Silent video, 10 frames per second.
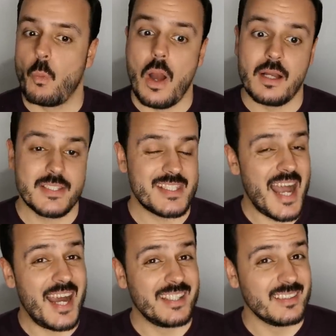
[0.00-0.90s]
whilst
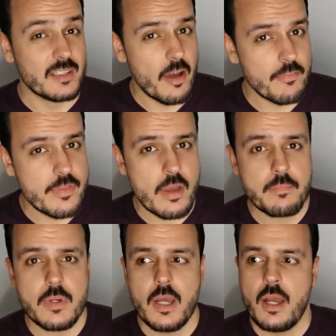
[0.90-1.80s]
I love
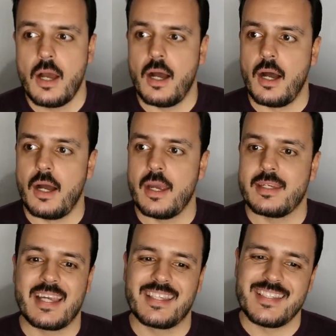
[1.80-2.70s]
them uh,
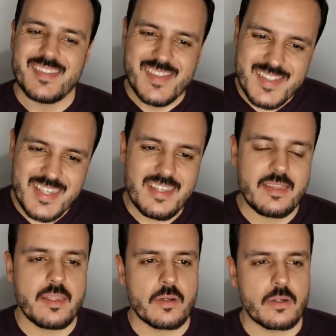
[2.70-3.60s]
and I can see
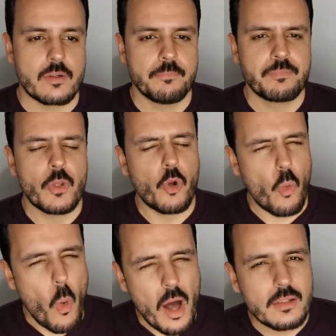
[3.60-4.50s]
their
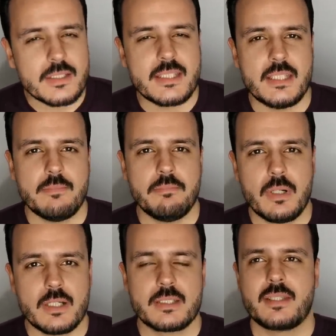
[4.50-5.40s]
quality,
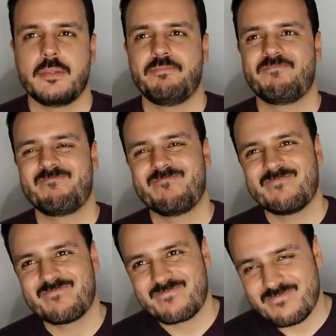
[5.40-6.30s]
but
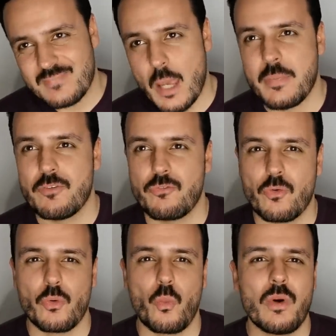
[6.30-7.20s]
I mean,
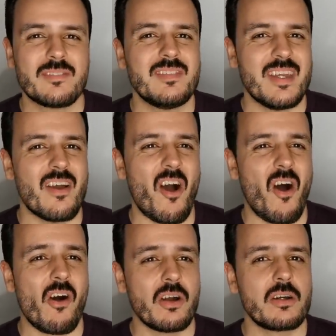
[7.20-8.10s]
for what they
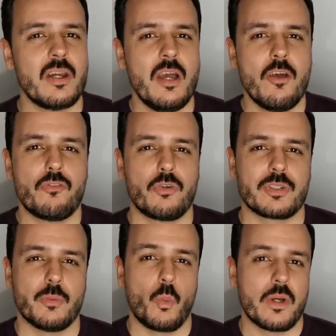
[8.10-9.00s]
are, for
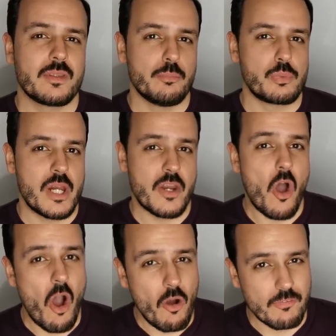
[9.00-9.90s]
what the brand
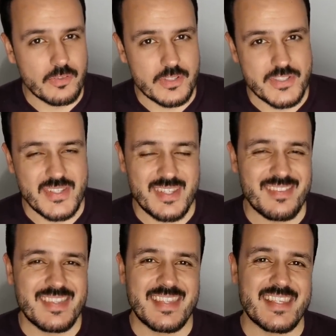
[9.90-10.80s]
offers
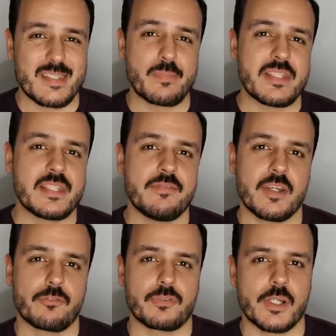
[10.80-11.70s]
in this
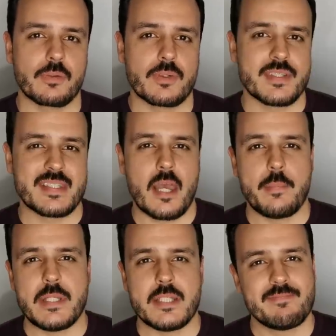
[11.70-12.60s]
specific fragrance, I
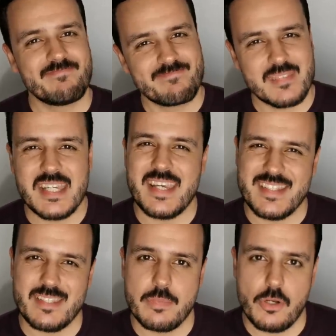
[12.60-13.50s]
mean,
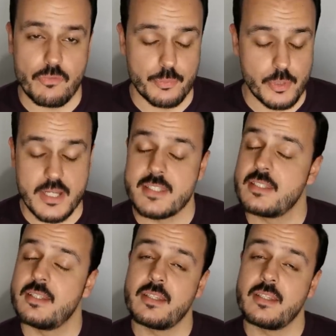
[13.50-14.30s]
it's a bit overpriced.